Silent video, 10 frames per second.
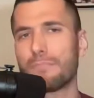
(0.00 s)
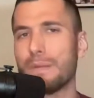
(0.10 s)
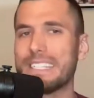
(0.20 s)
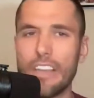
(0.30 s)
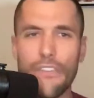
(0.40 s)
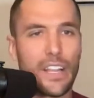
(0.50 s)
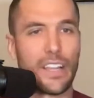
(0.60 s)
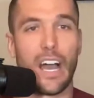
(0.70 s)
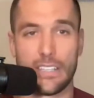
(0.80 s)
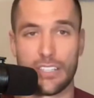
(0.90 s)

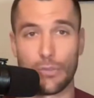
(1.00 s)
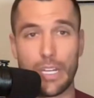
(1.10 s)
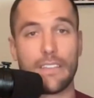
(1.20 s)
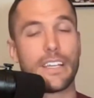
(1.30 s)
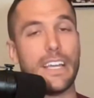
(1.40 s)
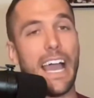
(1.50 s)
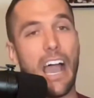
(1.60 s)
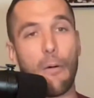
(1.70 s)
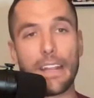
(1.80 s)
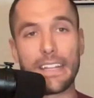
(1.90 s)
Specifically Austin Reeves,
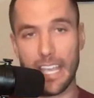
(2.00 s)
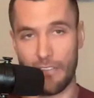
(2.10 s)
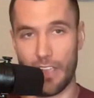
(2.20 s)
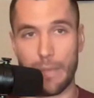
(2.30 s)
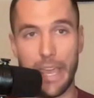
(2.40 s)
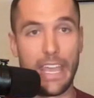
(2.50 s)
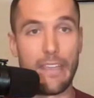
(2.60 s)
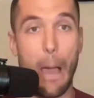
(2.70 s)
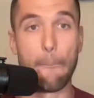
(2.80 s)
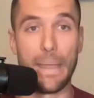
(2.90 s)
I wanted to give him
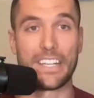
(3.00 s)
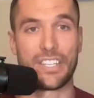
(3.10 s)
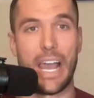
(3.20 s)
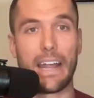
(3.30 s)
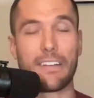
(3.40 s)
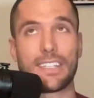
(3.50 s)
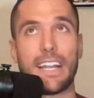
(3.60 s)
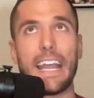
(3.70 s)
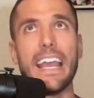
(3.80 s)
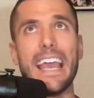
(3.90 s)
a big shout out
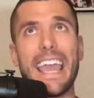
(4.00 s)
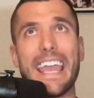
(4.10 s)
tonight.